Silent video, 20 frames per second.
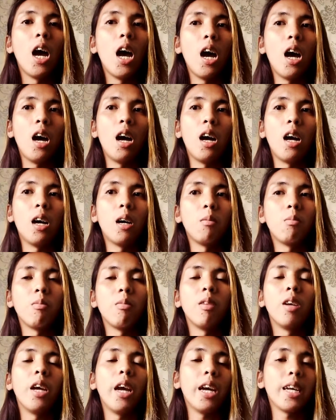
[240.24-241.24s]
um,
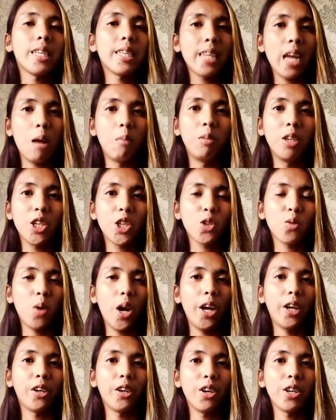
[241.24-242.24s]
established
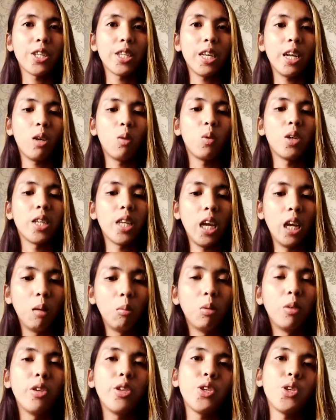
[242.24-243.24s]
writers that was
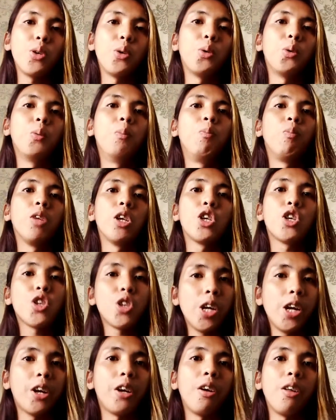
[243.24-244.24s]
able to
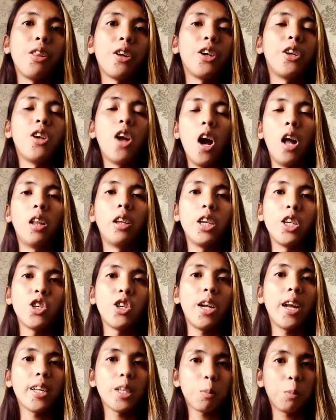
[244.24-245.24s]
share their knowledge
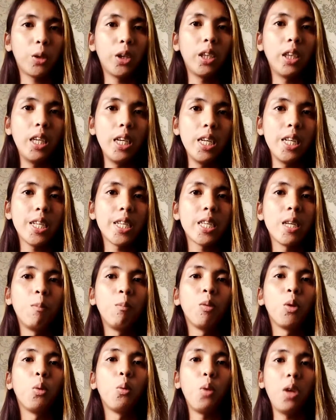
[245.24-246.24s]
and expertise
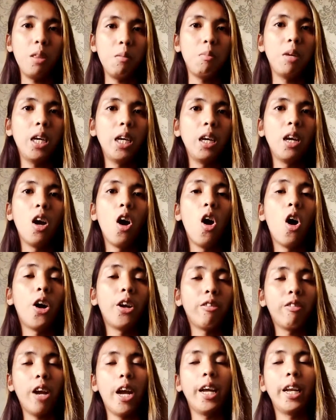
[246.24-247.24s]
with me
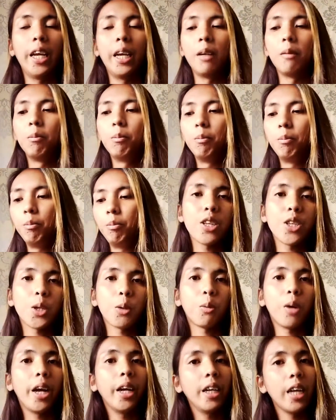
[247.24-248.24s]
on writing. So
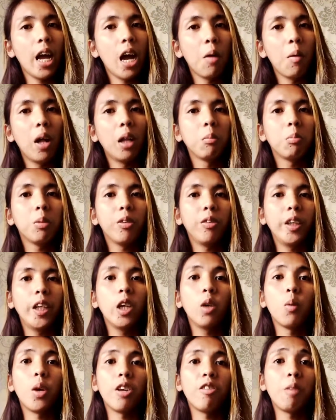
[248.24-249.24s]
right now, I'll be reading
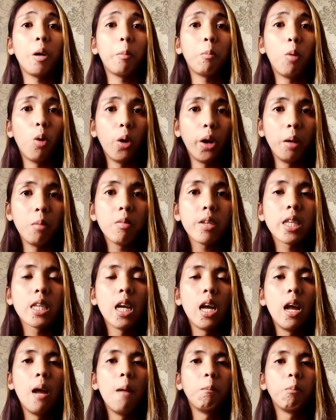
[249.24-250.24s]
one of my poems,
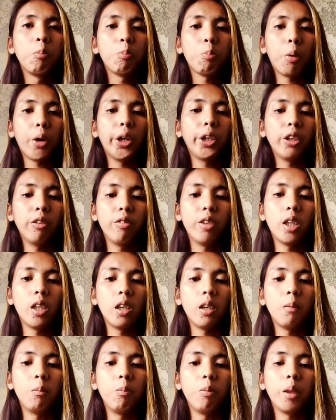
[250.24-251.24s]
part of
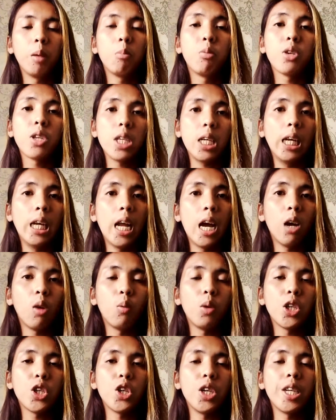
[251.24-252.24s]
the Busilak,
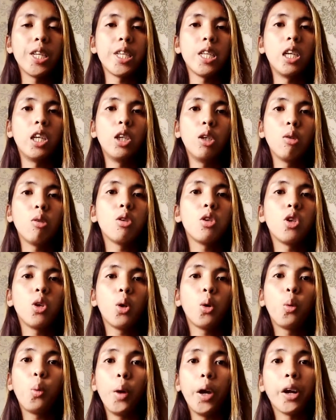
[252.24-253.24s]
which is the new
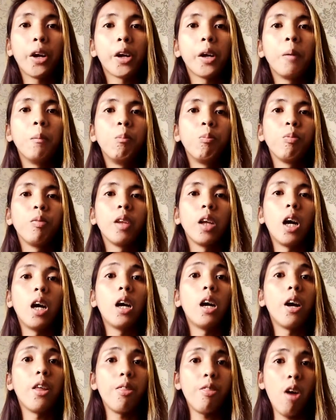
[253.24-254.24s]
queer
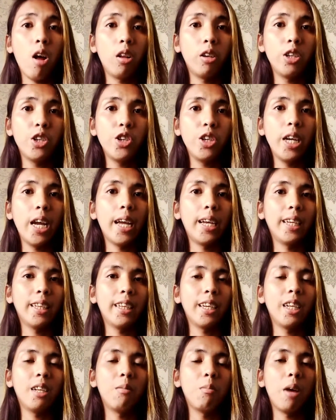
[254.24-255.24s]
uh, anthology
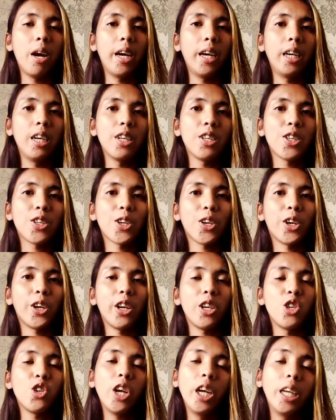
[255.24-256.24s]
edited by
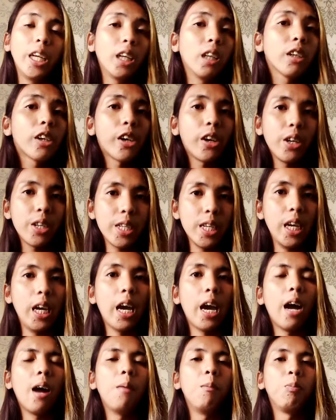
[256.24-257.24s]
Sir J. Neil
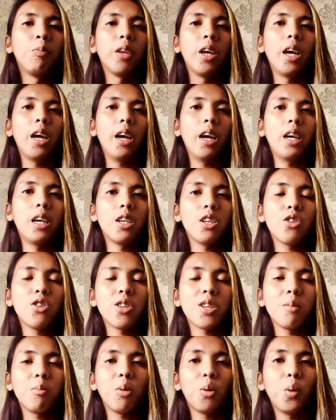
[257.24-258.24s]
Garcia. And
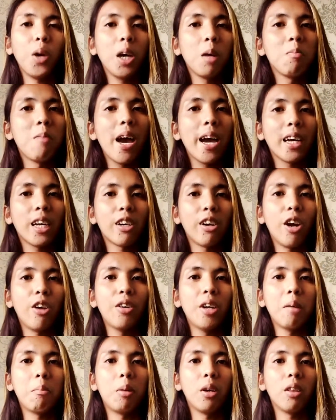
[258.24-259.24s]
just some quick background
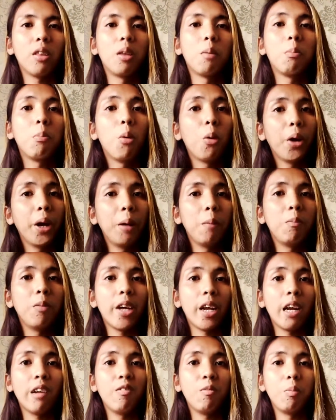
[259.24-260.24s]
about the poem
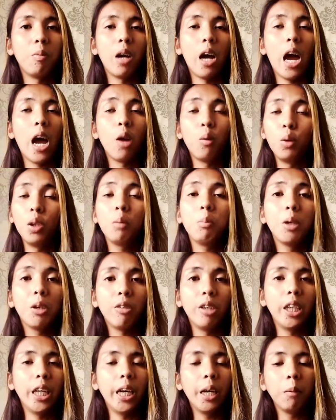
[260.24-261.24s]
that I've, I will be
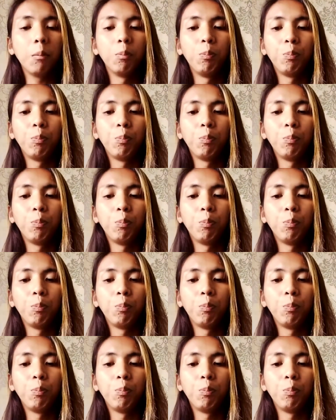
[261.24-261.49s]
reading